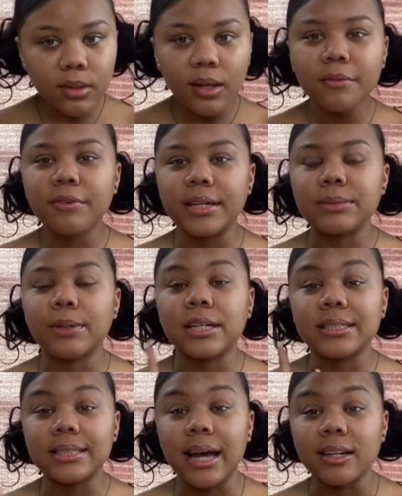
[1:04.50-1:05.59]
Facebook is
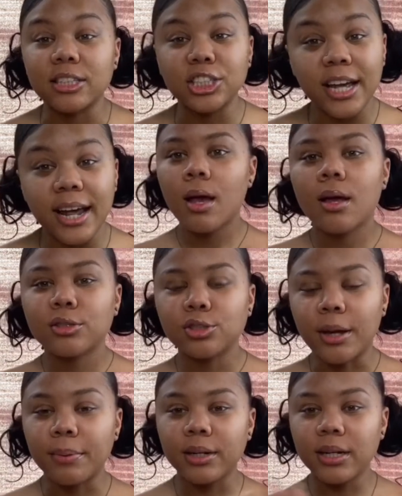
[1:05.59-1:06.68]
Tiana J. So I
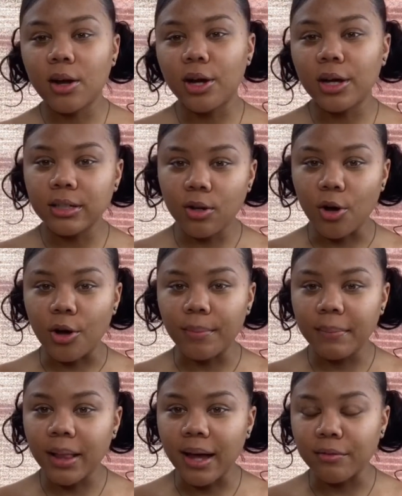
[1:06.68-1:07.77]
put it on all my
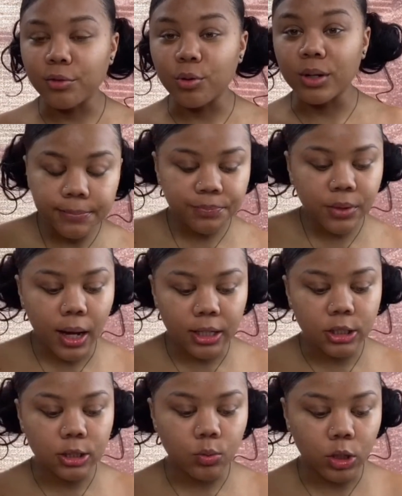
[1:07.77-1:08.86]
platforms. I
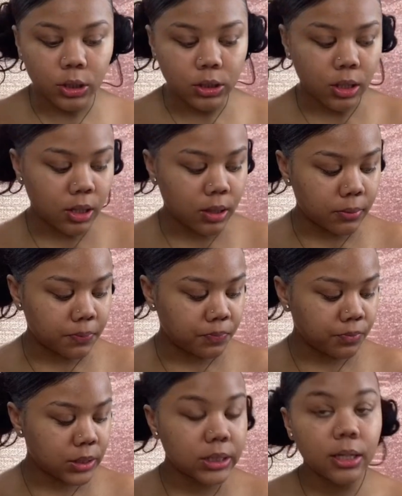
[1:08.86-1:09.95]
just want
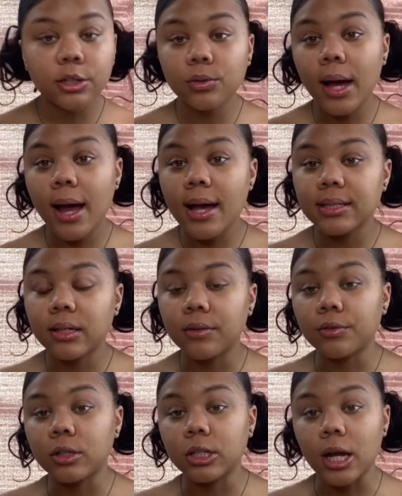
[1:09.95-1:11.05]
to tell you guys, if
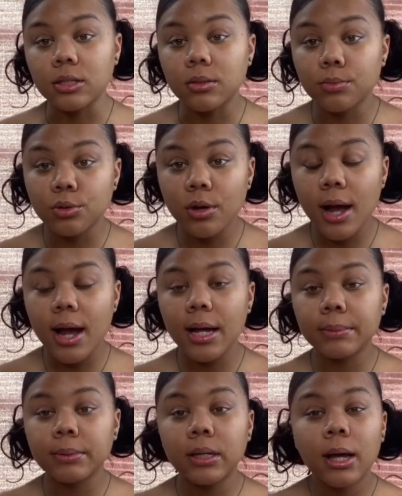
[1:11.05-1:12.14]
you're not
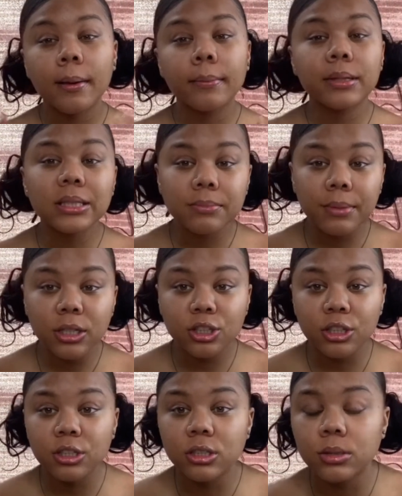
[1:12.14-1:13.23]
subscribed, please make sure
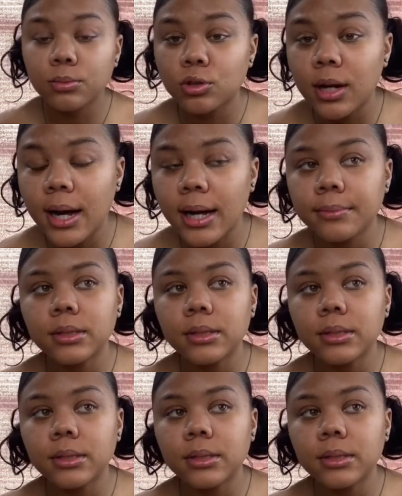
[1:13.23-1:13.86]
you're subscribed.